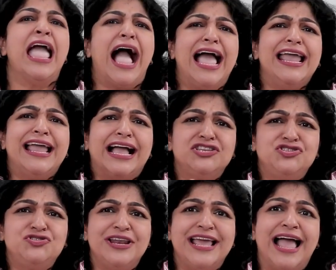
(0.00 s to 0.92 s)
I
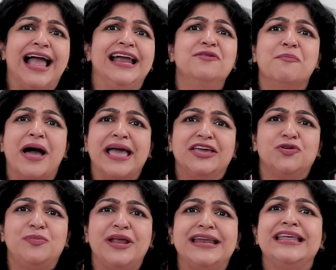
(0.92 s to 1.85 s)
actually had
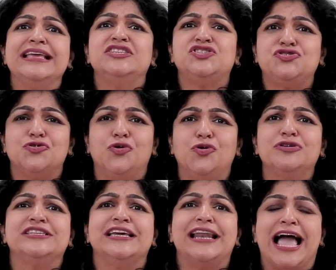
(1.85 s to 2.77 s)
microblading
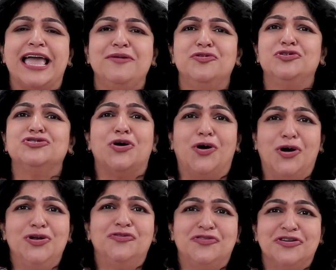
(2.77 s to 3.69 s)
strokes and eyebrows
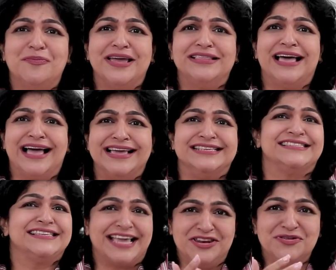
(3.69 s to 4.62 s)
all over my
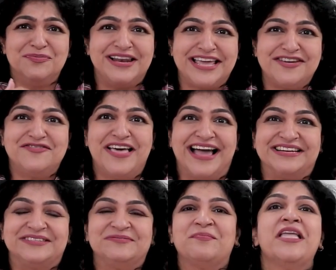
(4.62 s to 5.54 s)
thighs. Can you believe that?